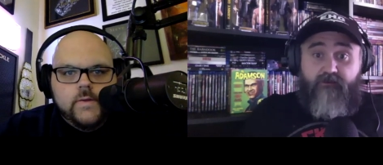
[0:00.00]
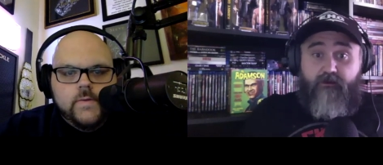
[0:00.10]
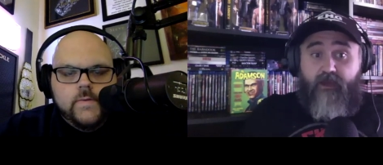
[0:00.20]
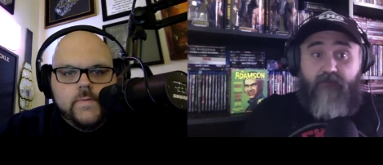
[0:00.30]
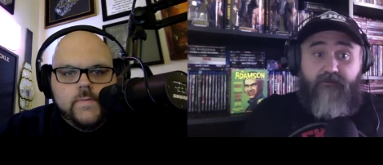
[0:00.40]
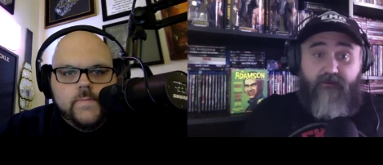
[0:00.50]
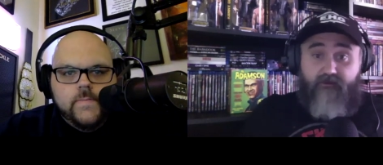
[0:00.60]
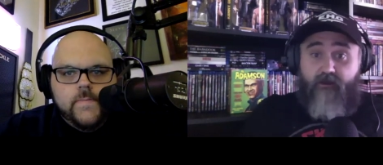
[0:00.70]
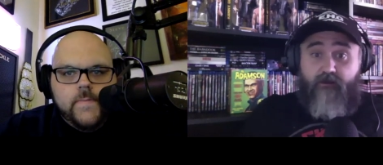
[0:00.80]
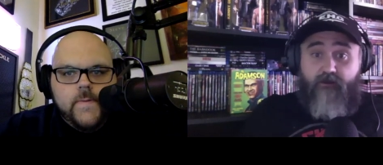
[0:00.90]
Speaker 1: out the
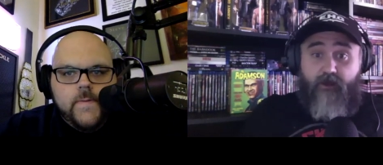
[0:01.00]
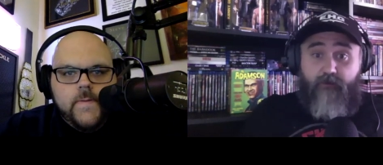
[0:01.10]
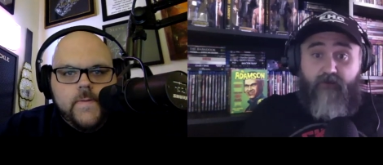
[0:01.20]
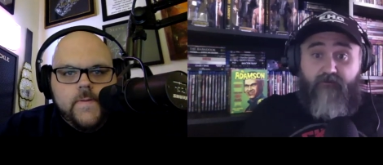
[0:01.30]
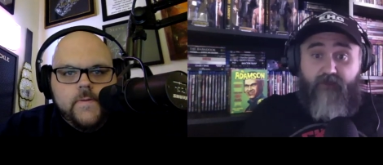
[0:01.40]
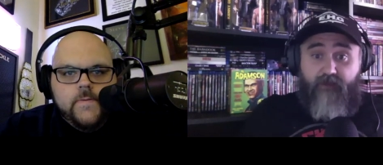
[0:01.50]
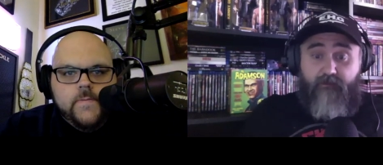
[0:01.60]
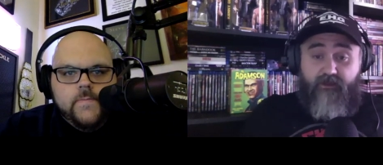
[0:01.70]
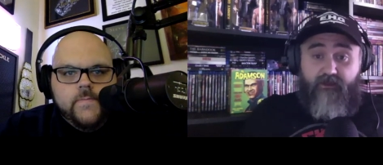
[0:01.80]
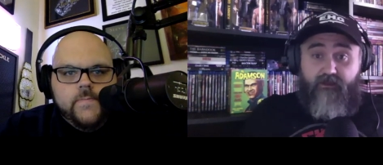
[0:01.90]
entire Nightmare
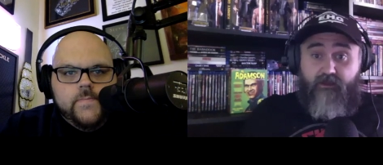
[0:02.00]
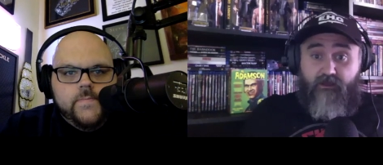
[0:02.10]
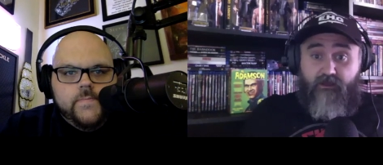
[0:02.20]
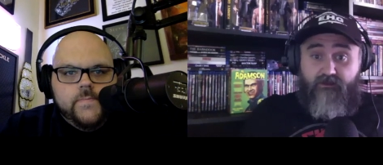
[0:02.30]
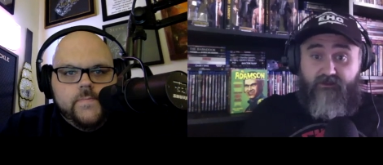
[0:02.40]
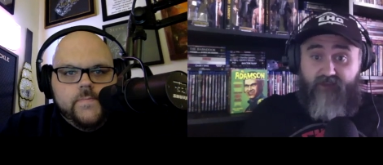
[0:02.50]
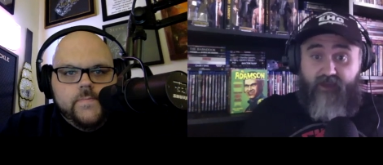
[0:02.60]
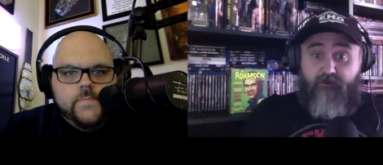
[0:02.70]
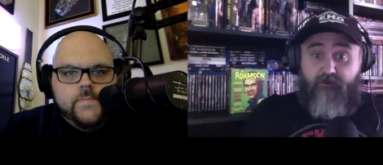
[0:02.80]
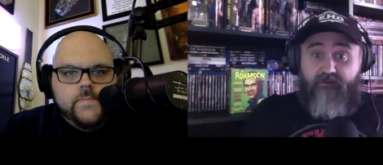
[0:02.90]
family
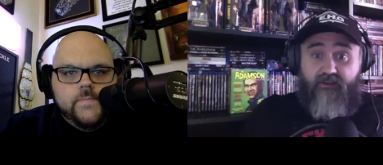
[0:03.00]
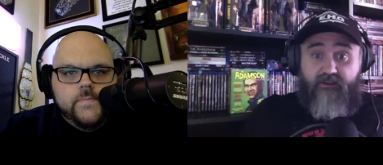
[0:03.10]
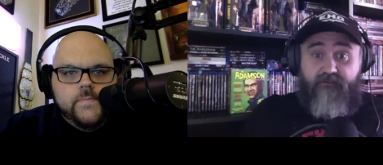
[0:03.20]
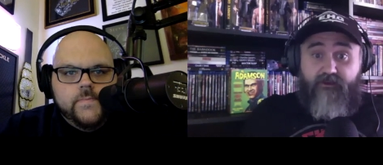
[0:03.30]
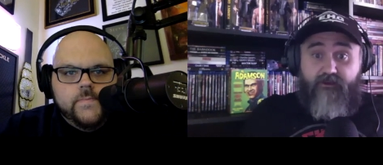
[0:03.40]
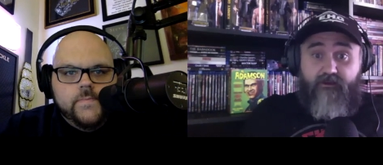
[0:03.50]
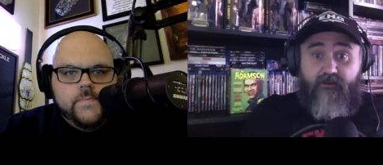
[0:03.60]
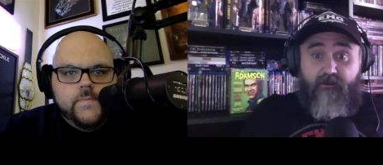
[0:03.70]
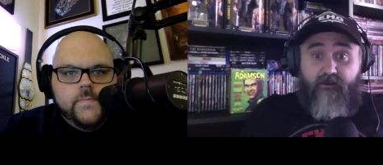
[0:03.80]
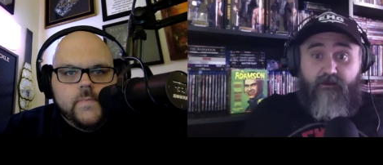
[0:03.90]
down to even
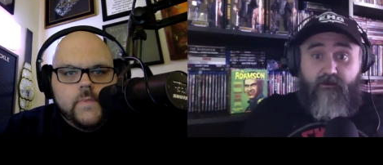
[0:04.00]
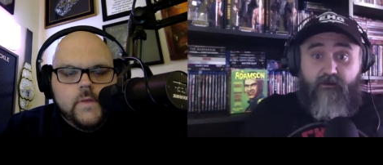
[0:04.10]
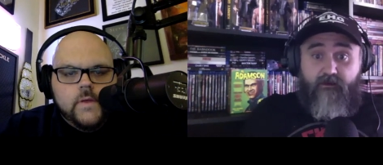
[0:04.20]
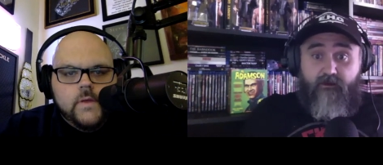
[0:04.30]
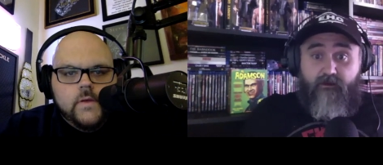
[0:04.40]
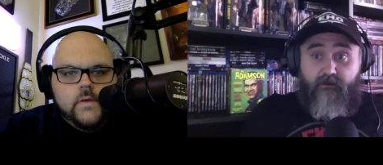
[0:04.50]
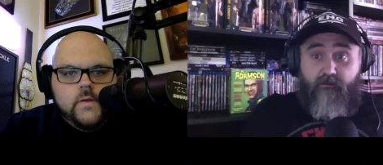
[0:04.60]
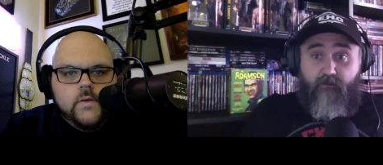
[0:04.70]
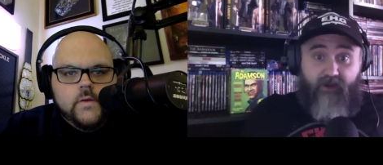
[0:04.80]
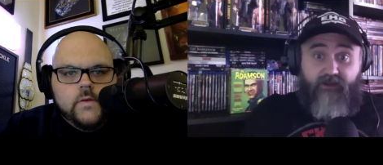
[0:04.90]

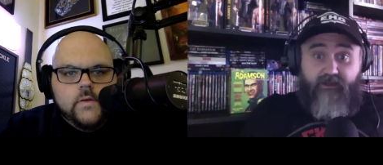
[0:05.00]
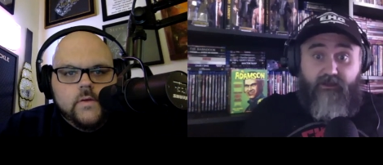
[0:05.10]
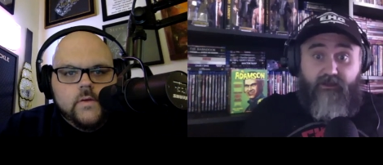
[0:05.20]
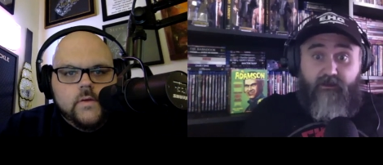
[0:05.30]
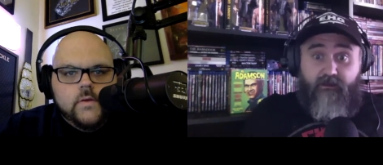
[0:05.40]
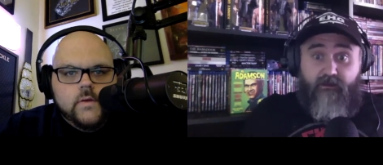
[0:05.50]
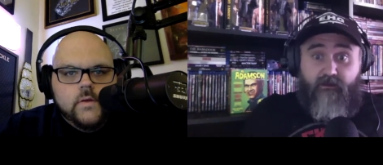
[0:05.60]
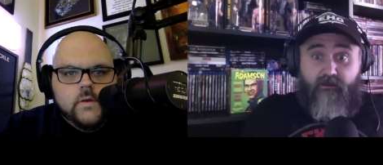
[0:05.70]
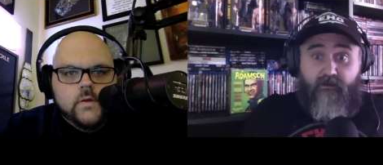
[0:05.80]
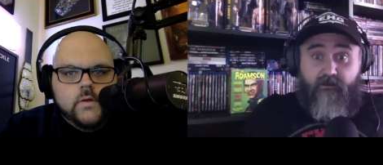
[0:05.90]
Brandi.
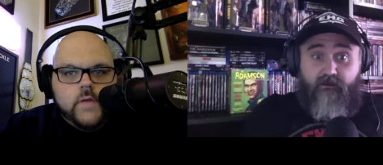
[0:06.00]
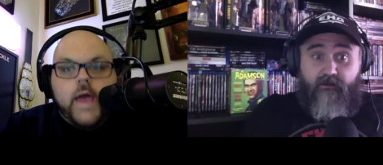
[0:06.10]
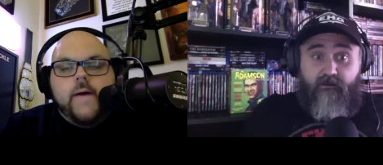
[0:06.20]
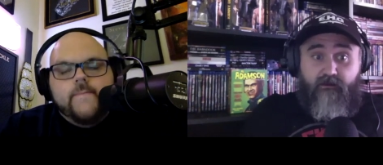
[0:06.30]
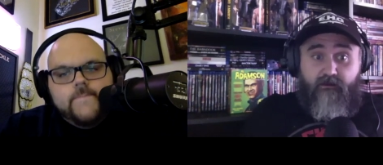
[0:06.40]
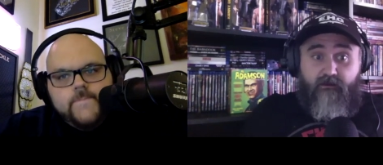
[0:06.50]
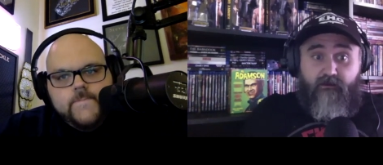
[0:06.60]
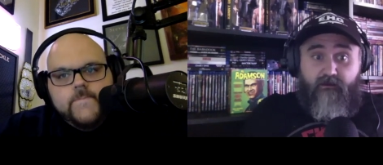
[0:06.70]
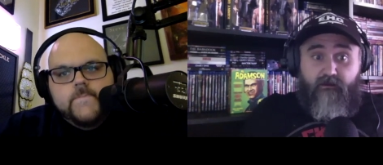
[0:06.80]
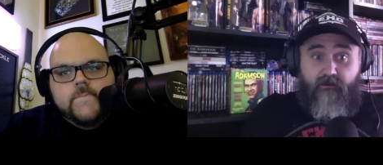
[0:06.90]
Speaker 2: Yeah.
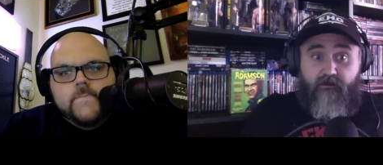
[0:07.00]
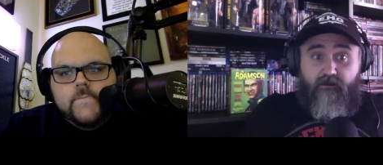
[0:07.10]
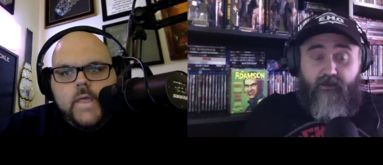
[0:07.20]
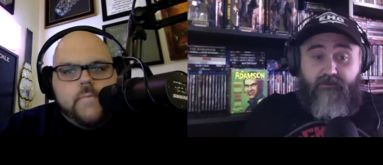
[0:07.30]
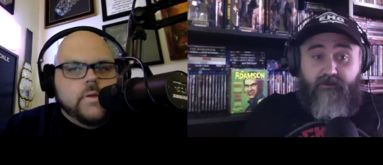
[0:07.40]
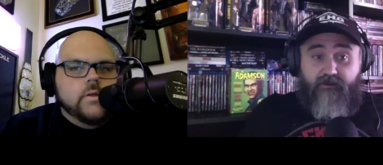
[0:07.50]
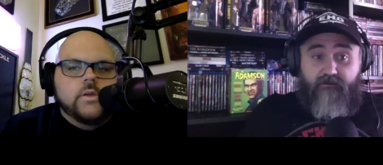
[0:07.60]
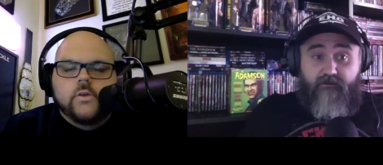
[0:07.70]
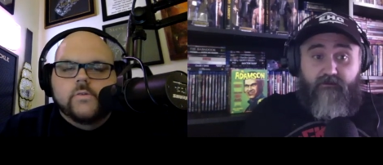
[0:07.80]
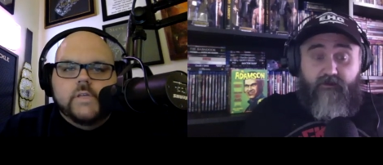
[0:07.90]
Like yeah, I thought
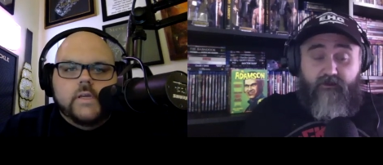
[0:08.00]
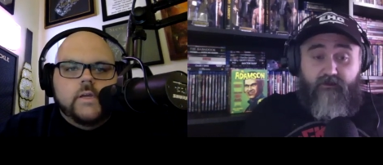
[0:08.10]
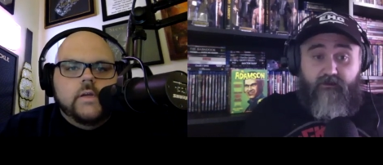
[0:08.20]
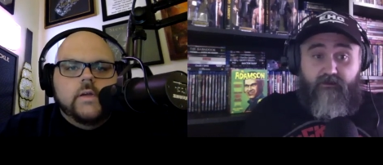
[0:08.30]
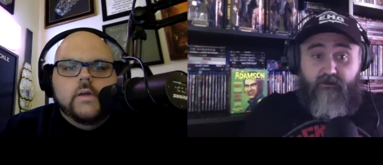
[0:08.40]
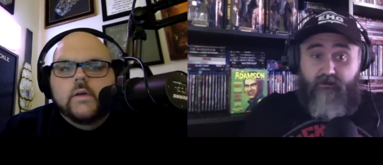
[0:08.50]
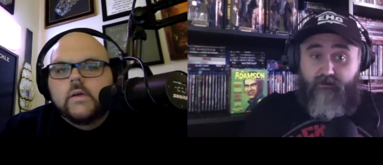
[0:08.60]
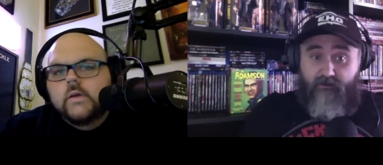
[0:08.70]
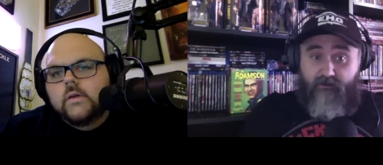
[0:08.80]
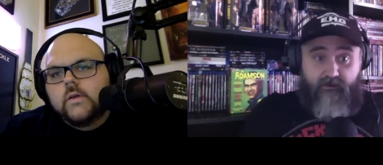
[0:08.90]
QT
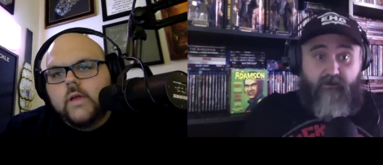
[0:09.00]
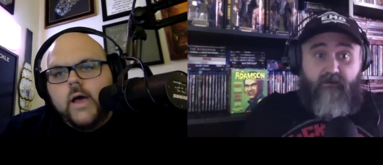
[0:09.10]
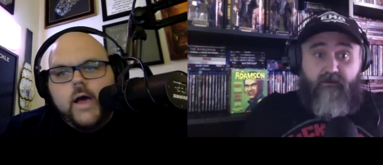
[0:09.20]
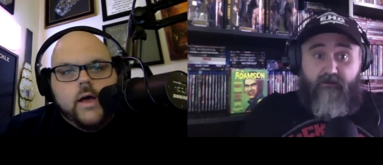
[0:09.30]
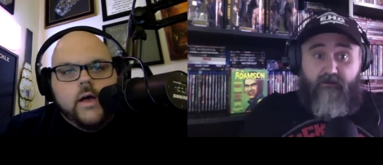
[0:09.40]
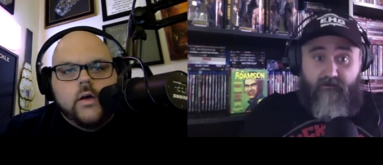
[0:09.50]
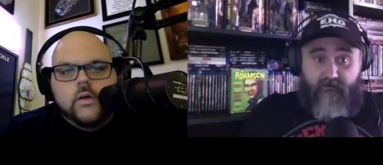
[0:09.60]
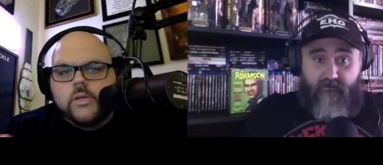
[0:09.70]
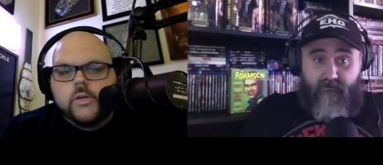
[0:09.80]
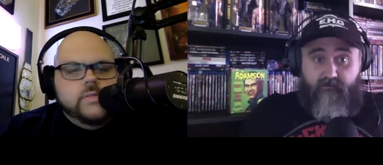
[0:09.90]
uh
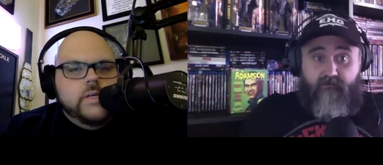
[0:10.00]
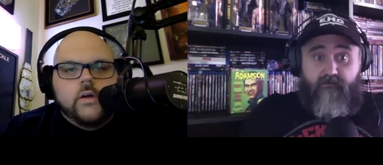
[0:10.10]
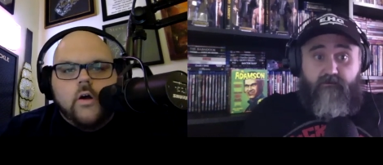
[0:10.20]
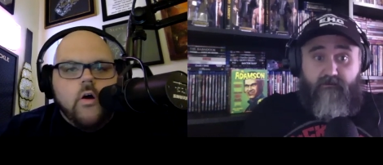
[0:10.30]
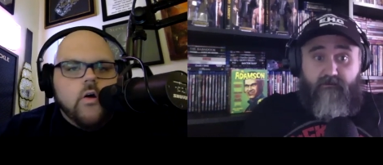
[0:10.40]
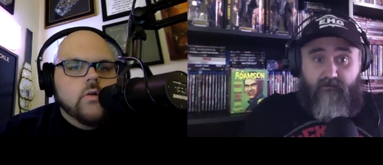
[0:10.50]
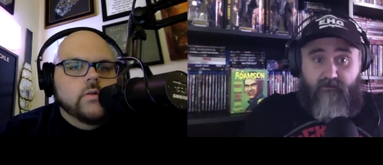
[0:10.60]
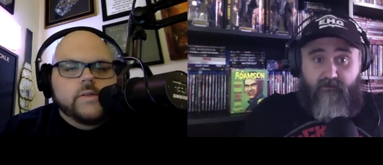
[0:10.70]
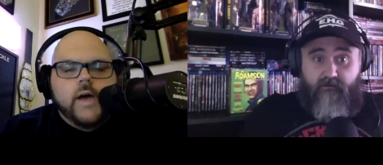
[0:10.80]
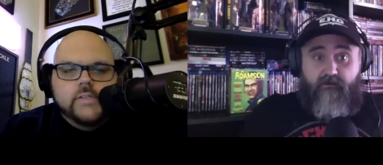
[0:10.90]
QT
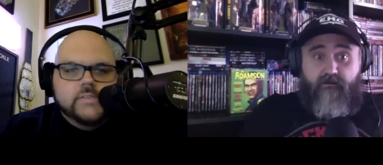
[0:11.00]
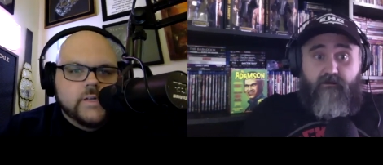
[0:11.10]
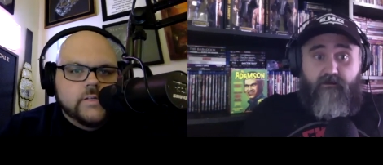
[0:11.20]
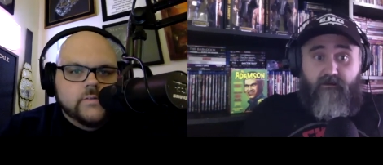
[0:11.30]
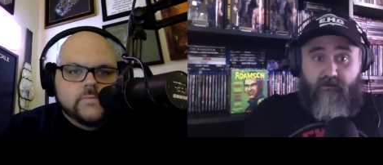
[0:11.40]
Arn, Dustin,